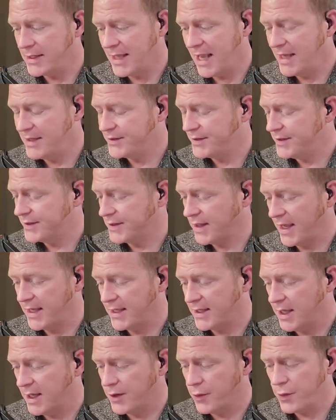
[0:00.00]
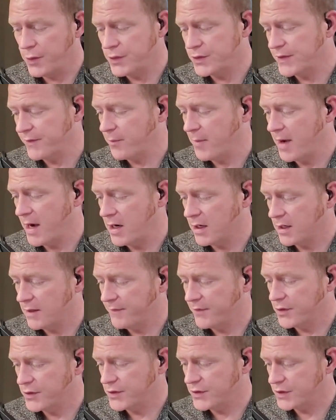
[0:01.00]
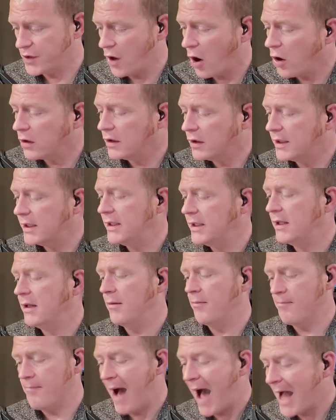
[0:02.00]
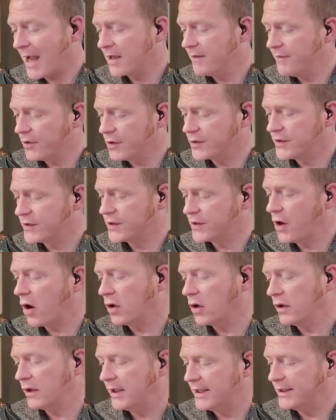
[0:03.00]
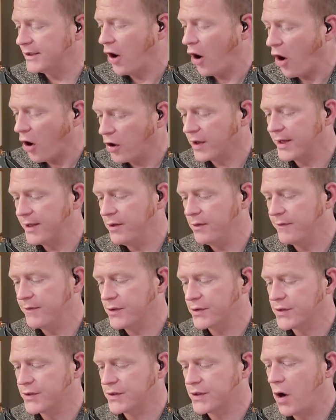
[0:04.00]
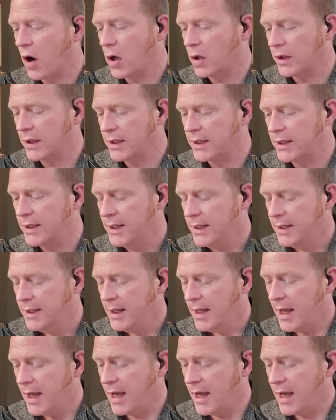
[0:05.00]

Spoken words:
You had cases like Gun Owners of America versus Garland, Mock versus Garland, Cargill versus Garland.